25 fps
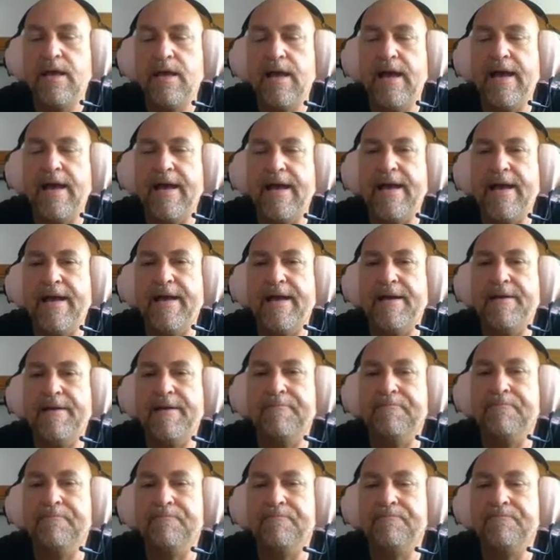
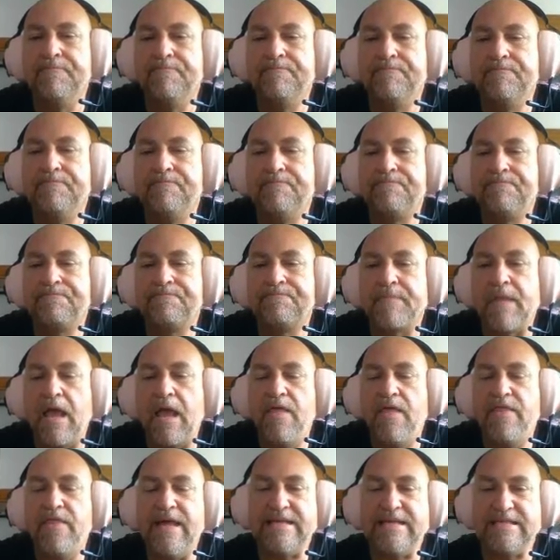Um,
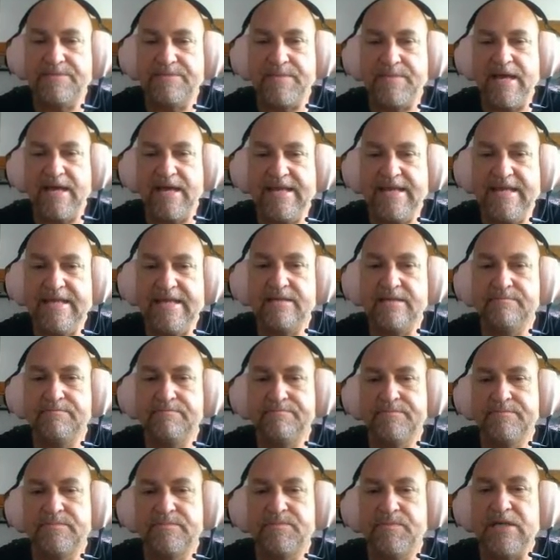and that is about it.
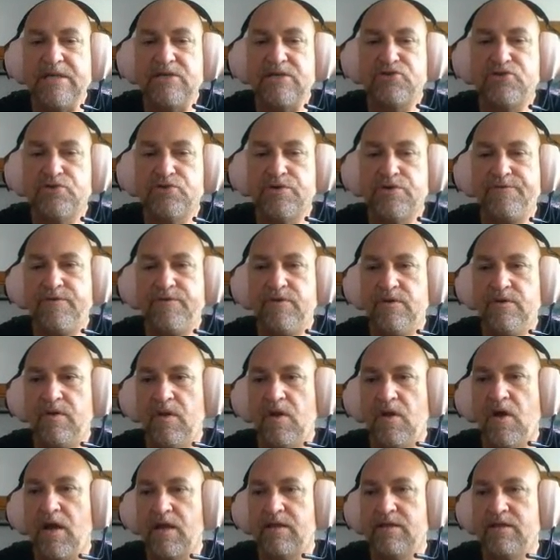Make sure if you
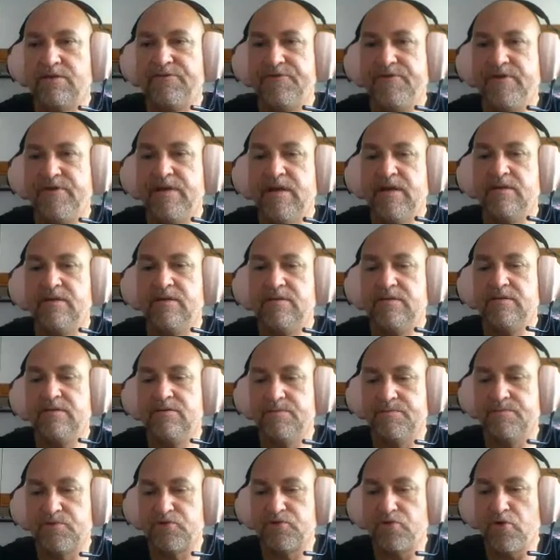like this video,
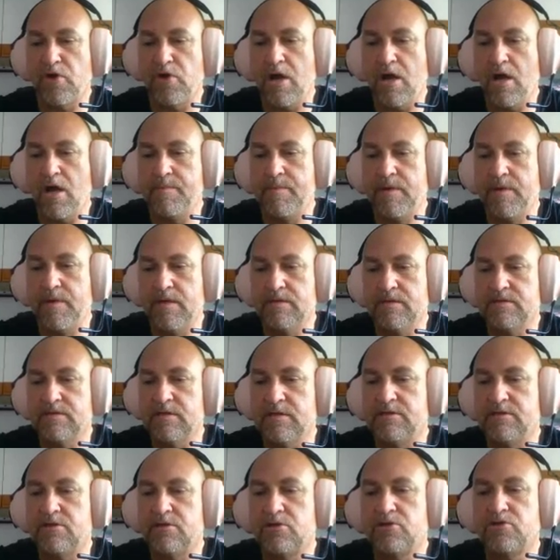subscribe.
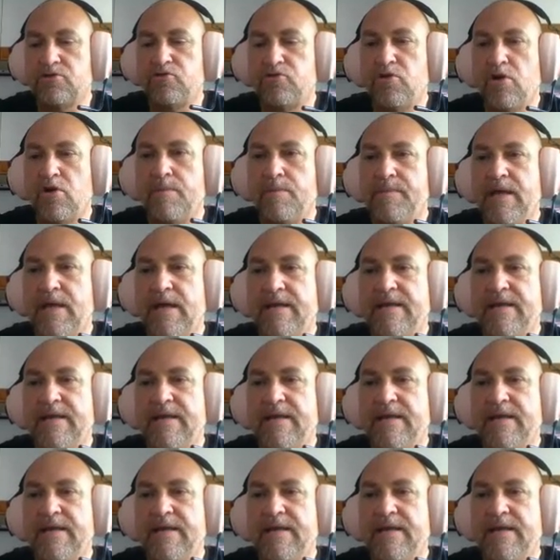subscribe down